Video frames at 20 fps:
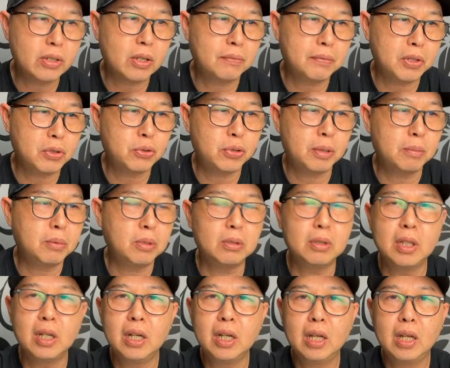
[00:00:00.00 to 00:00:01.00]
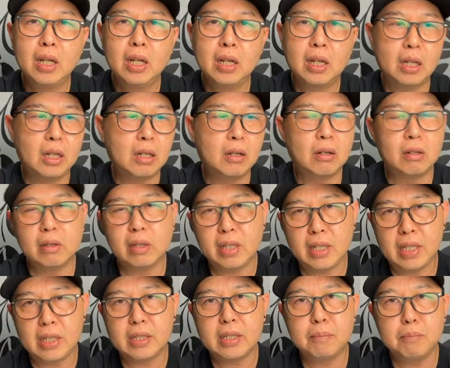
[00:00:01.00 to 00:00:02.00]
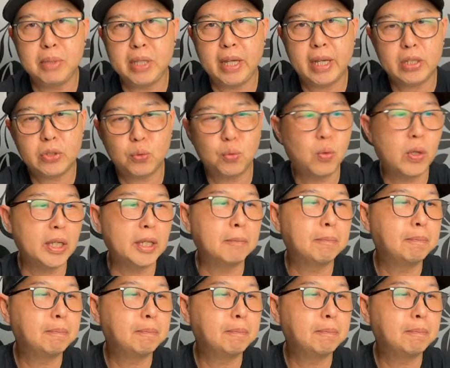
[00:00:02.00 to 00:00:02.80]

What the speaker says: of the treble on these BS1.